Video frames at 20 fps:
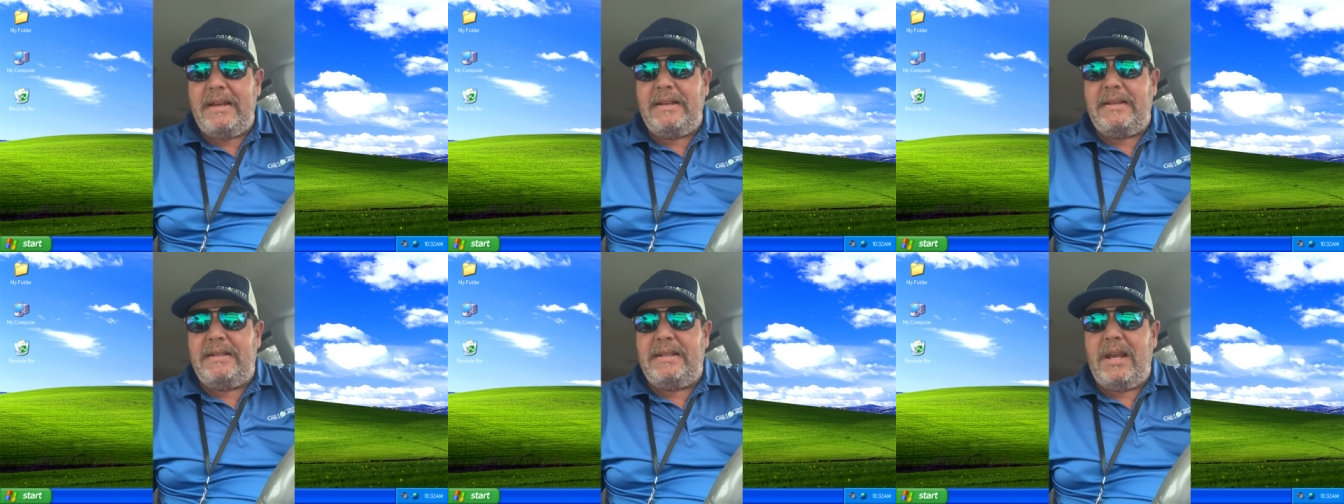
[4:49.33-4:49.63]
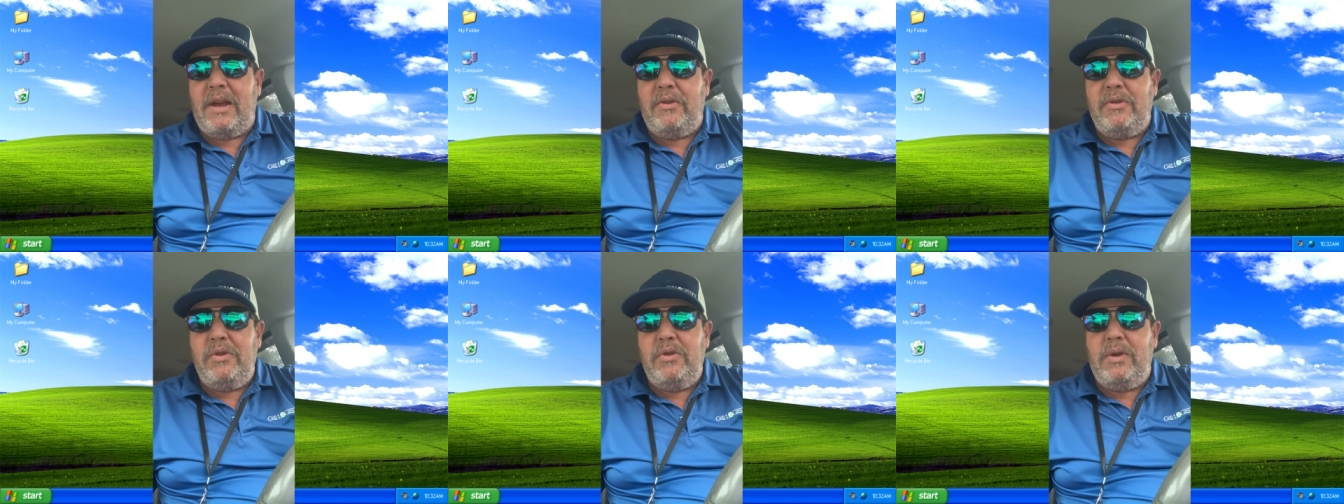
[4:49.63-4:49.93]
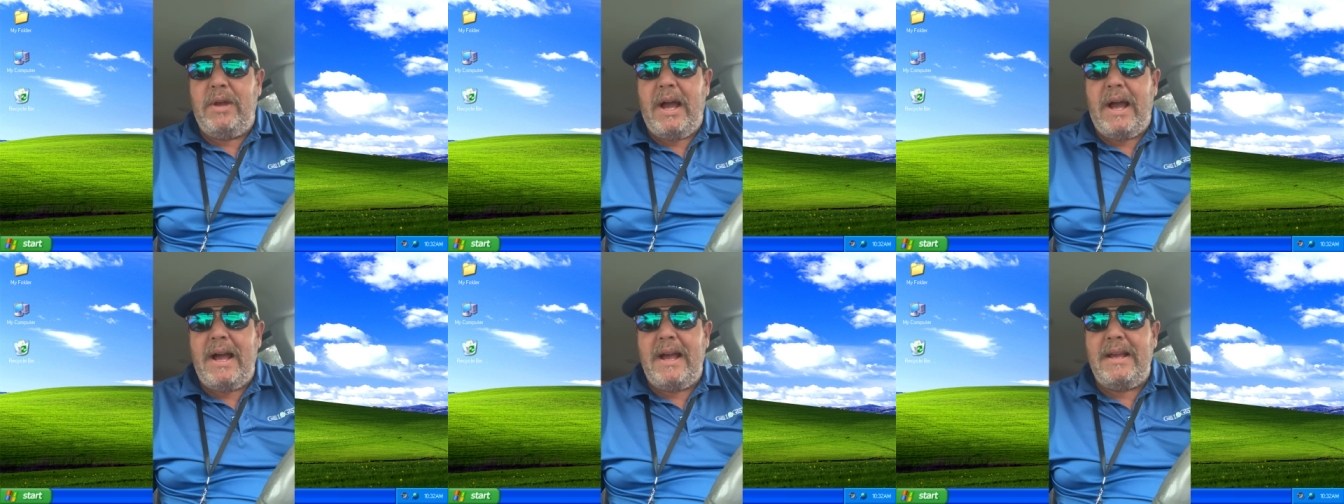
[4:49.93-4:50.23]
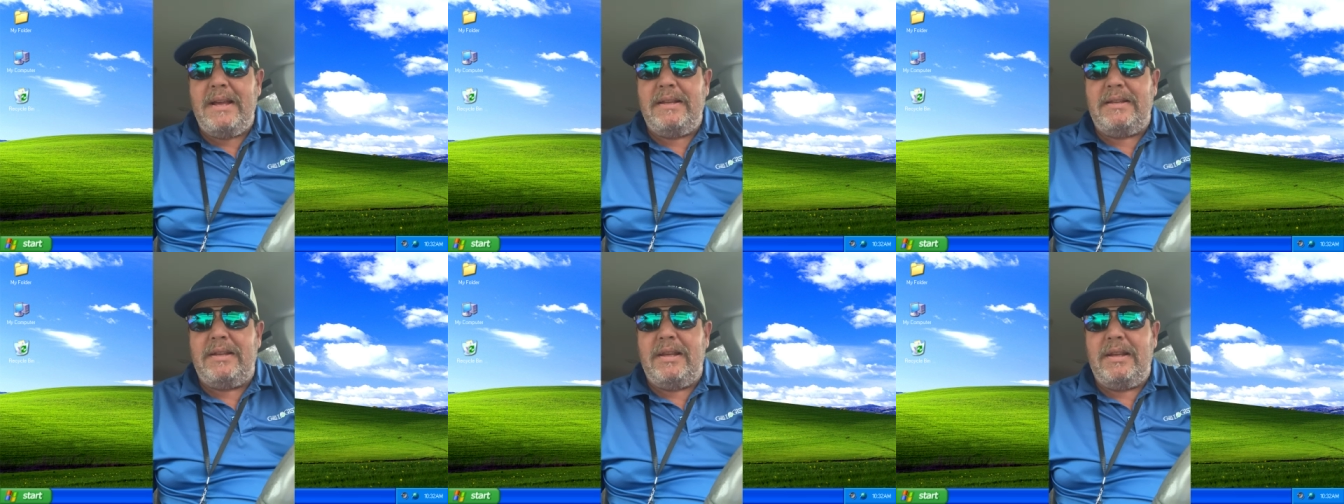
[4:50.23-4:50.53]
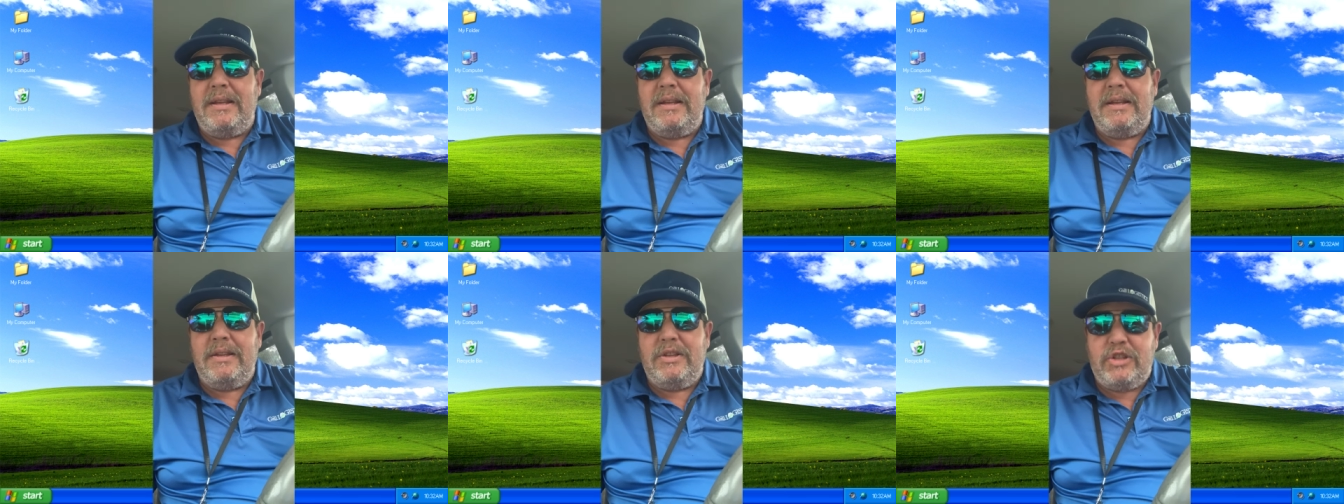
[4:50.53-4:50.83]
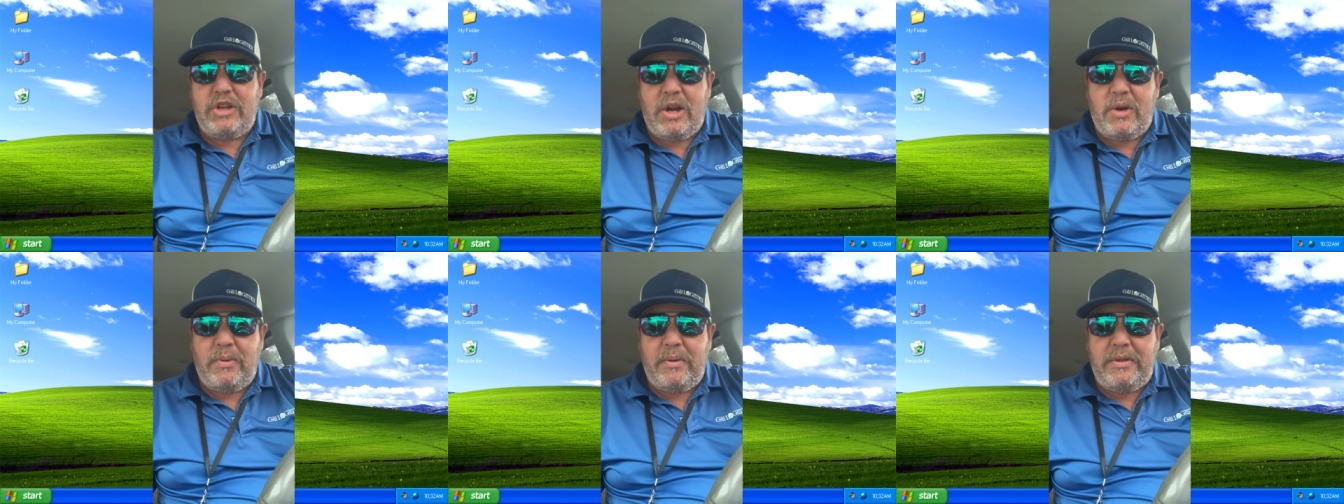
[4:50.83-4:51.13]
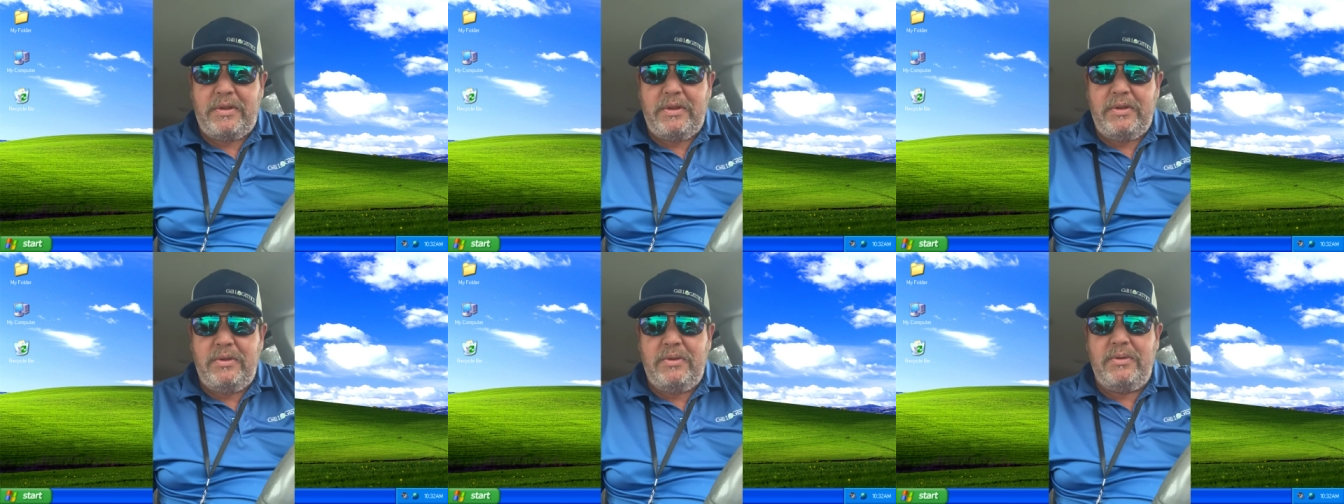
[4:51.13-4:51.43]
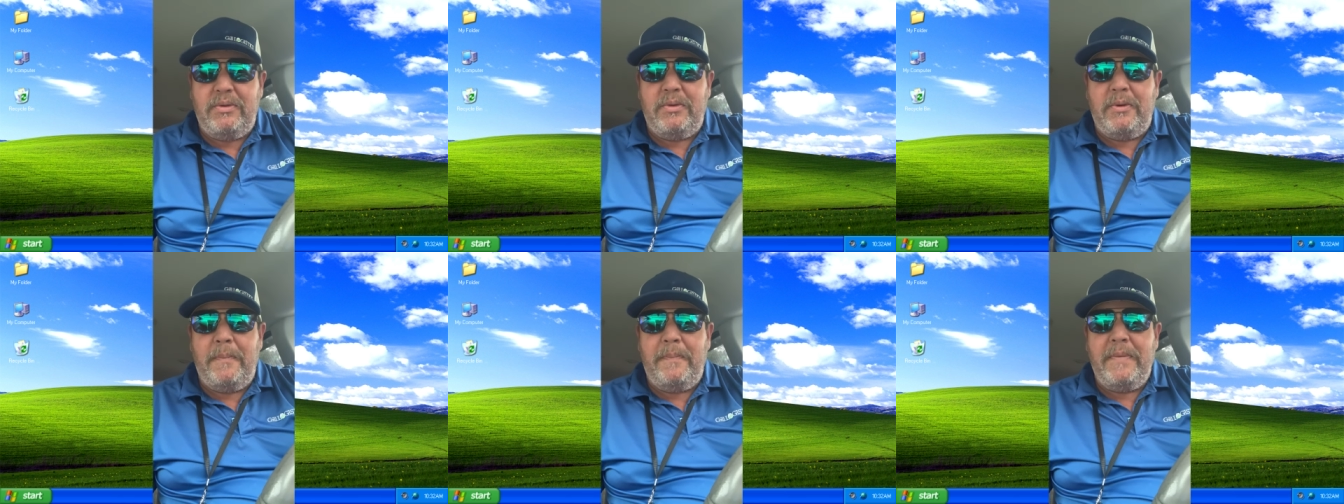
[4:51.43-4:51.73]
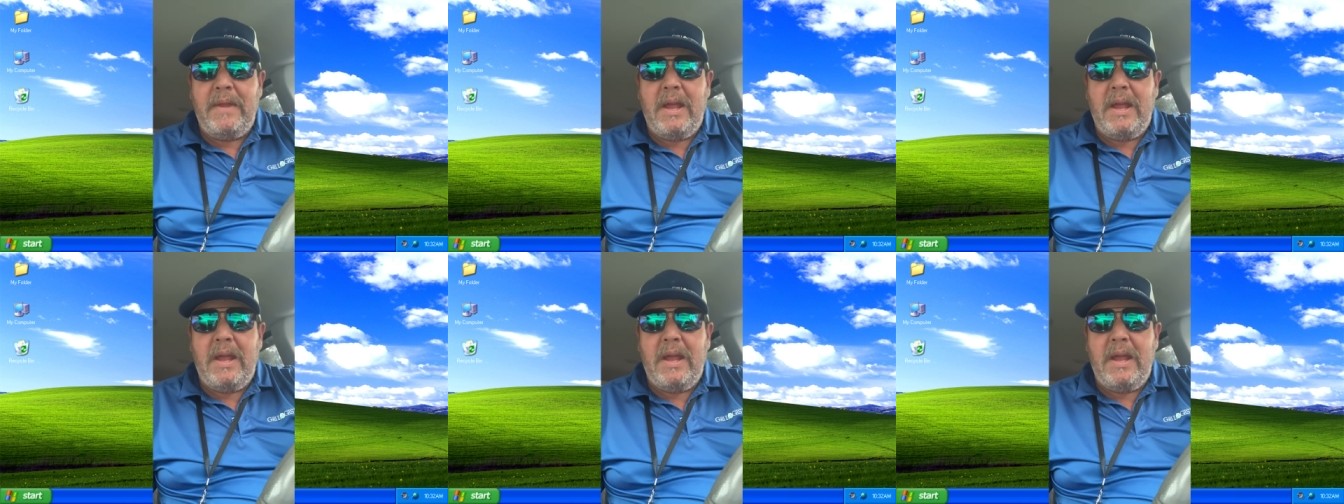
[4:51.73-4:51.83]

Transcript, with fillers: and tell you guys, share with you